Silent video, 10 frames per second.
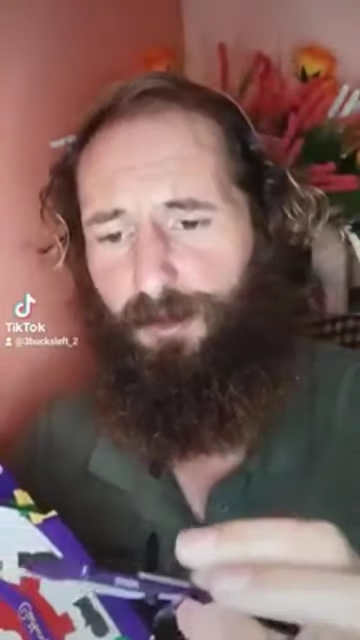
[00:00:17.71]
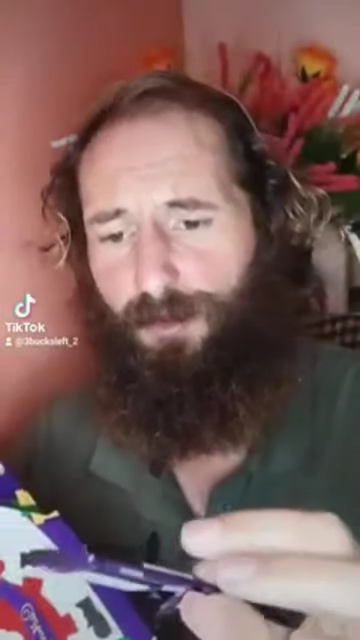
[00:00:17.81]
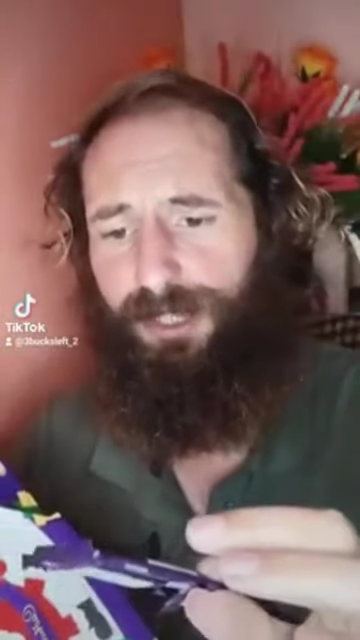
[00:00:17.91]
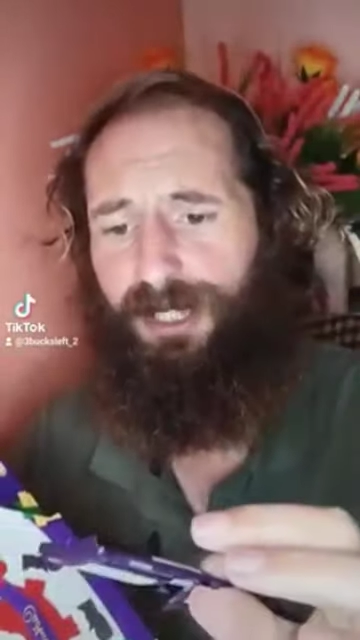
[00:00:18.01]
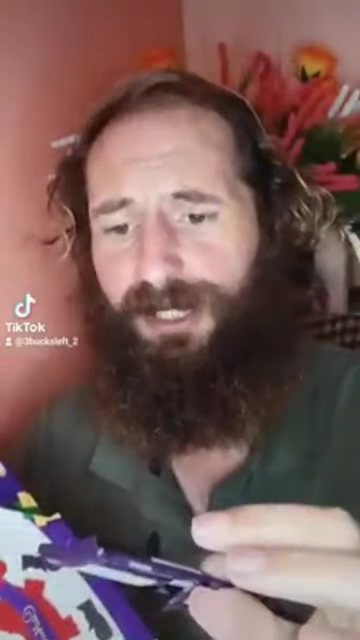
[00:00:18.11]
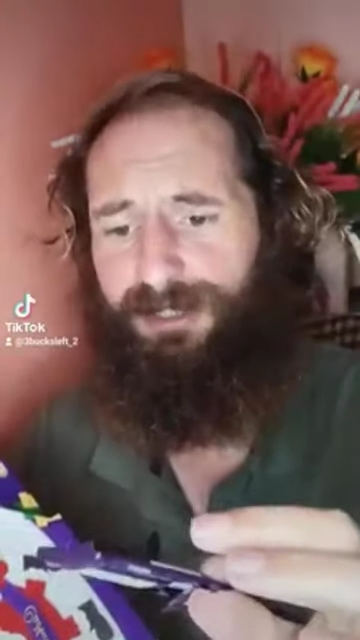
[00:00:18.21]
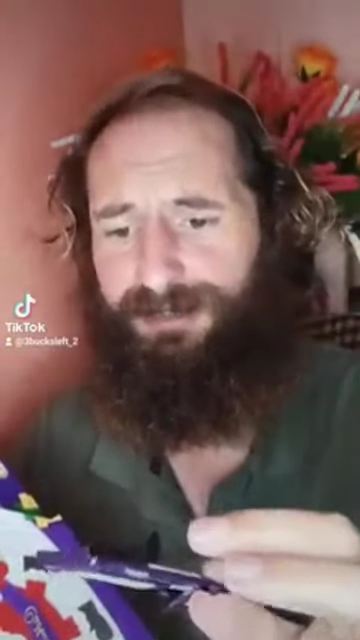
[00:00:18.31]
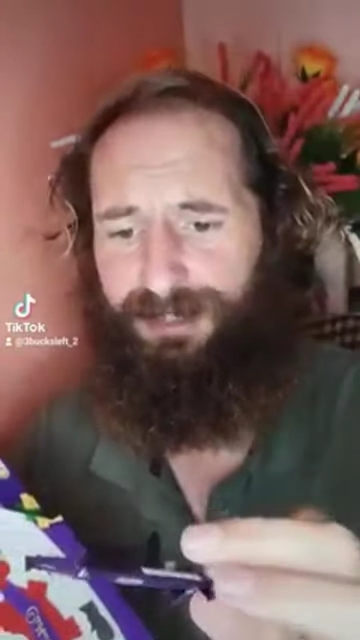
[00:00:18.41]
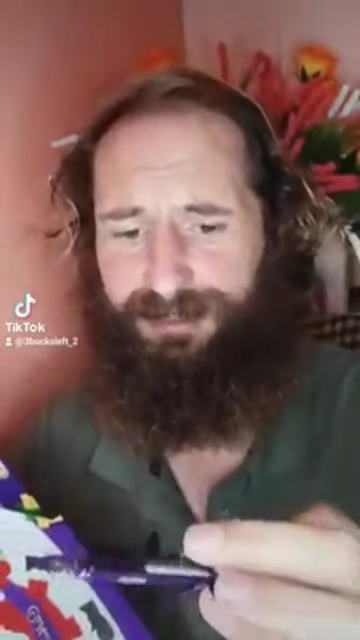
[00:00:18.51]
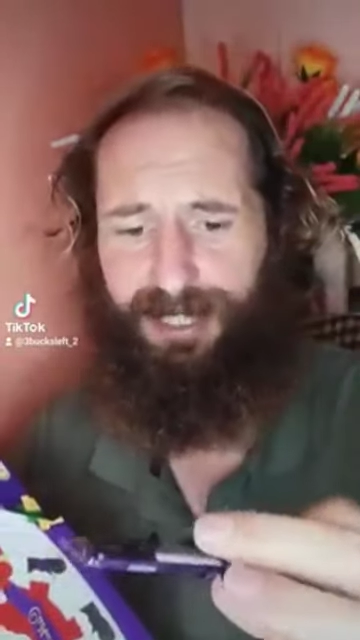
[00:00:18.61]
Only
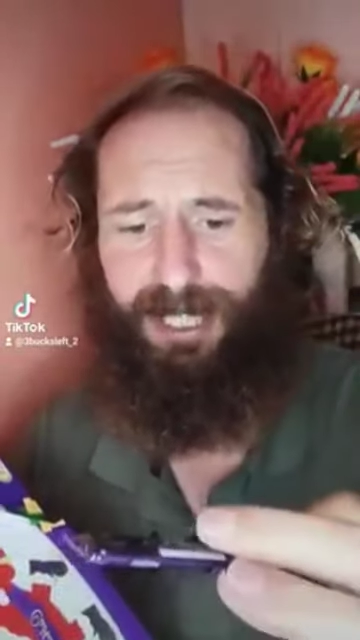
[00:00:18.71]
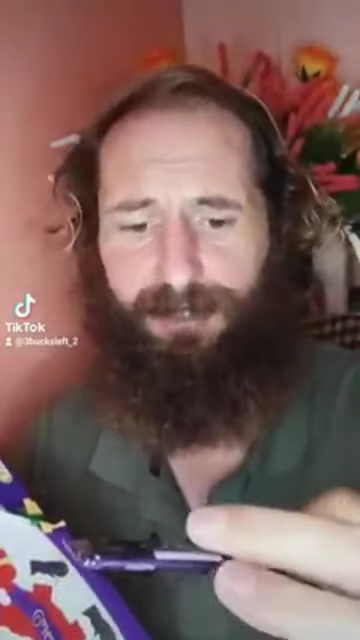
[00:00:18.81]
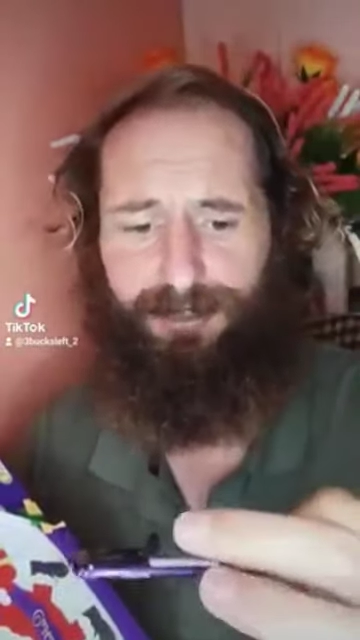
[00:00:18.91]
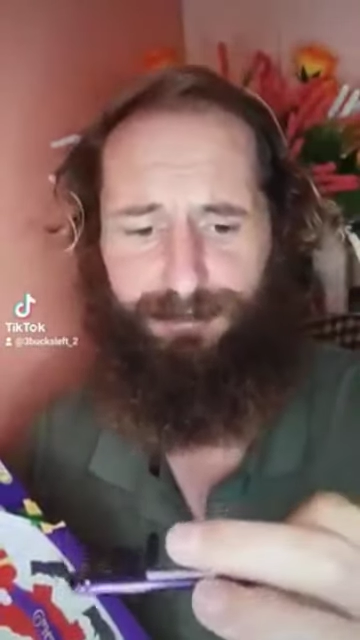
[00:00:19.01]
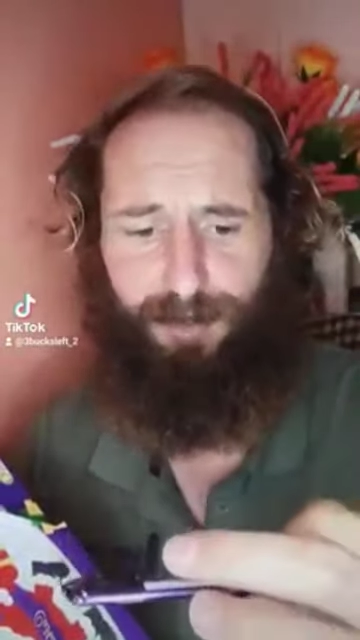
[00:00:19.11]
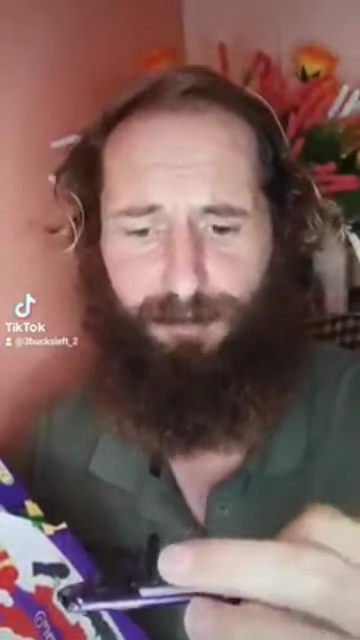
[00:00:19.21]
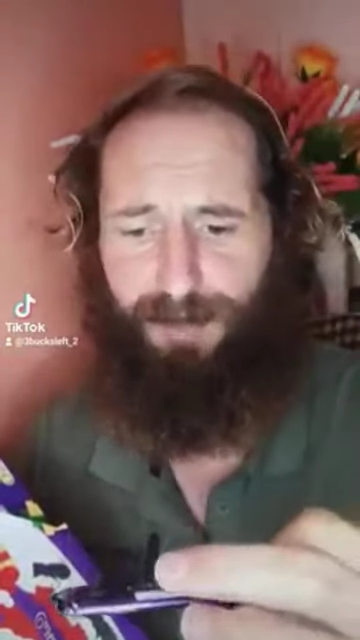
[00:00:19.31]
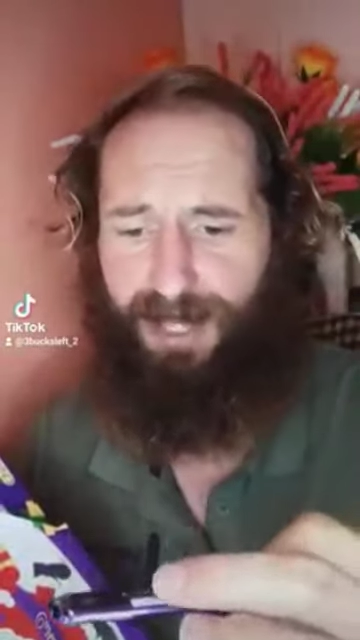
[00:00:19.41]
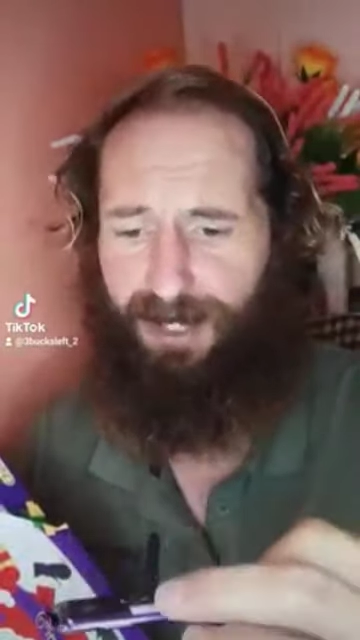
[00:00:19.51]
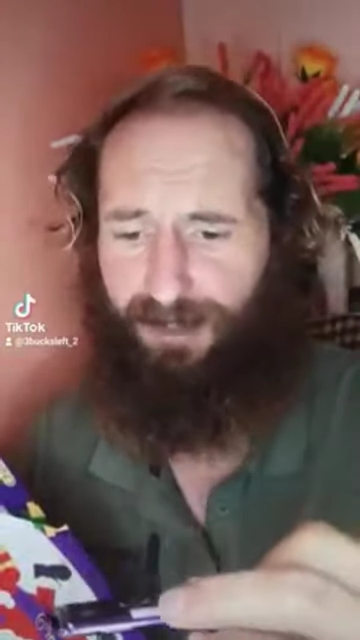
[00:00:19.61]
96 calories per
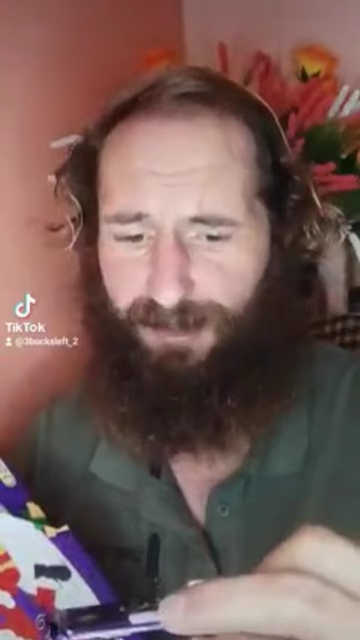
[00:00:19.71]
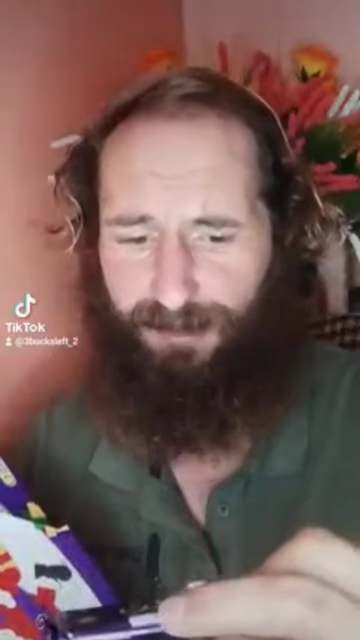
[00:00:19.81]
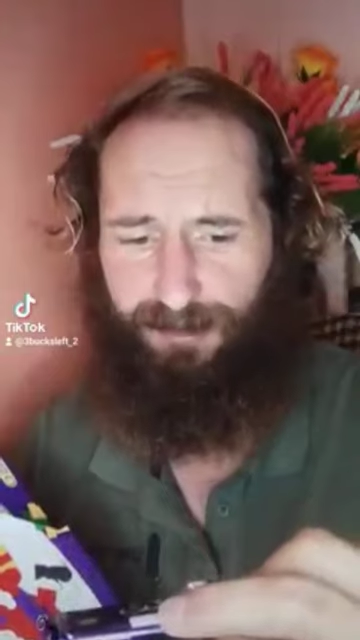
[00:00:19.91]
bar.